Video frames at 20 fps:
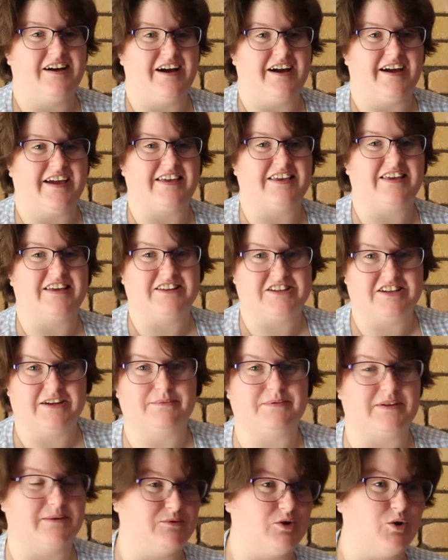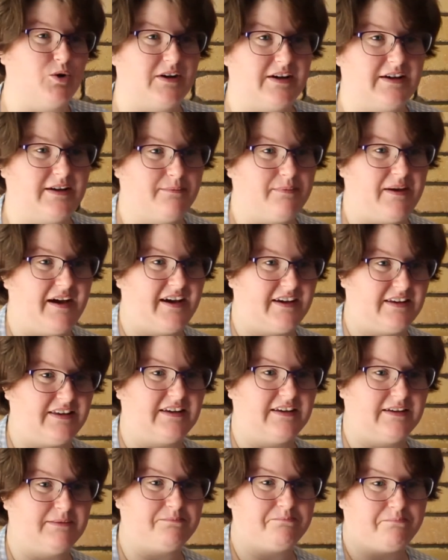And your chips, I'm talking about
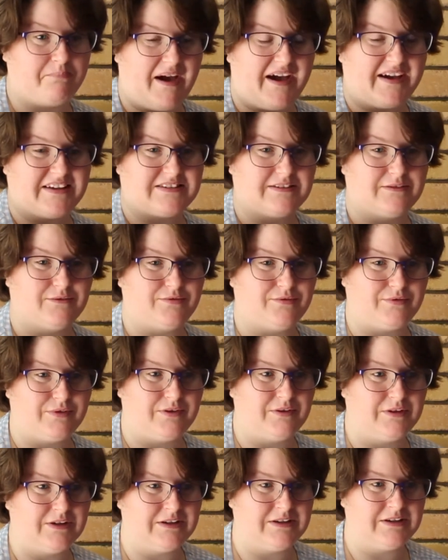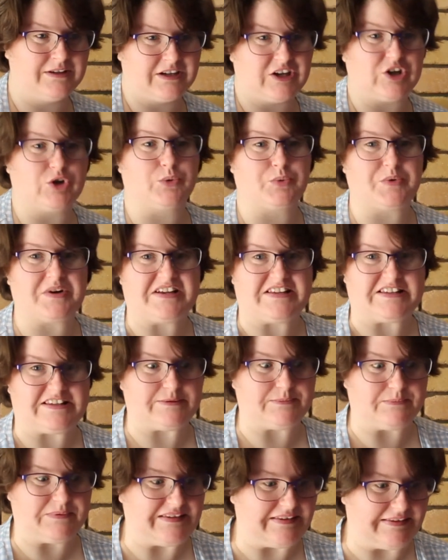your bags of
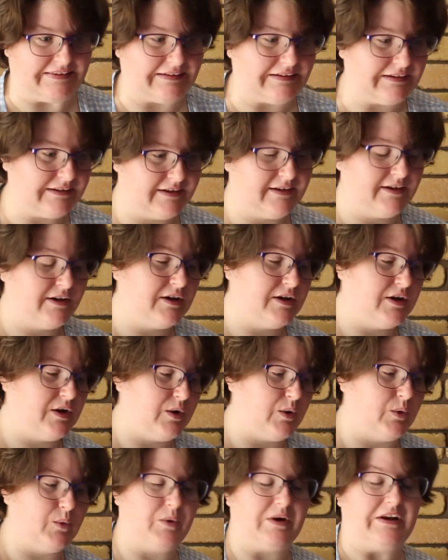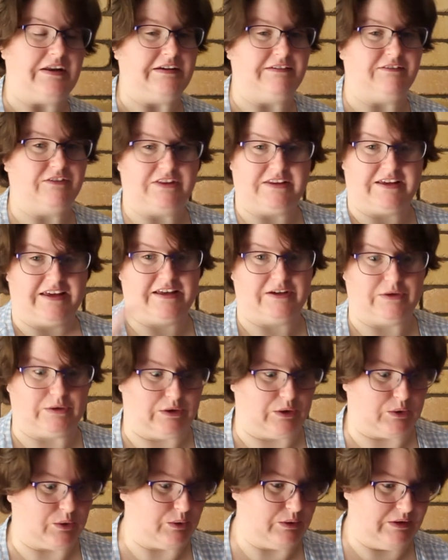crisps. Or whatever the hell
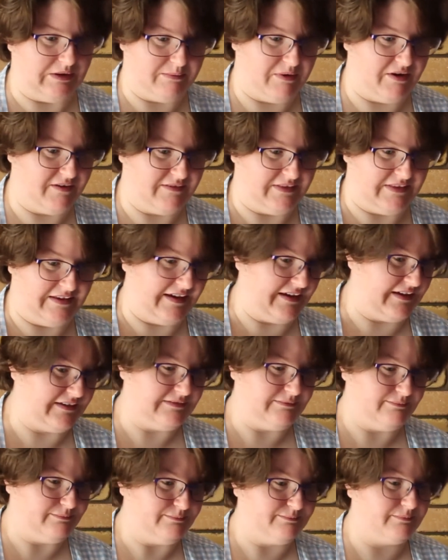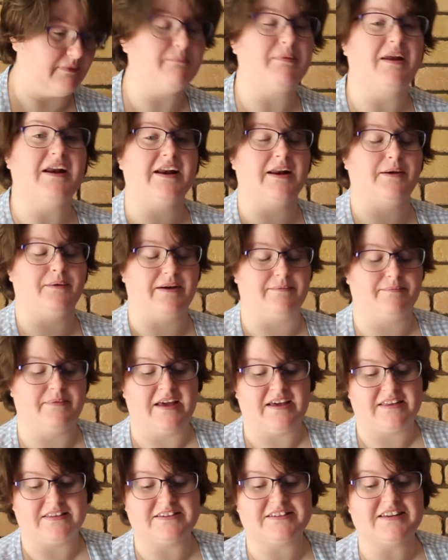you call them over there. But anyway,
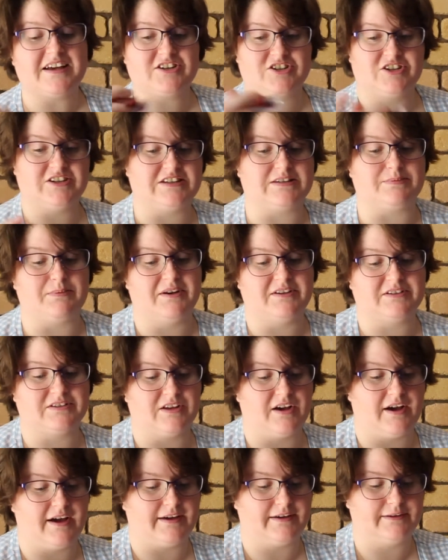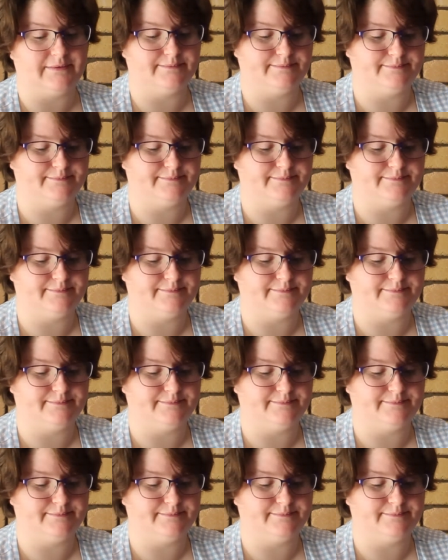this actually smells like...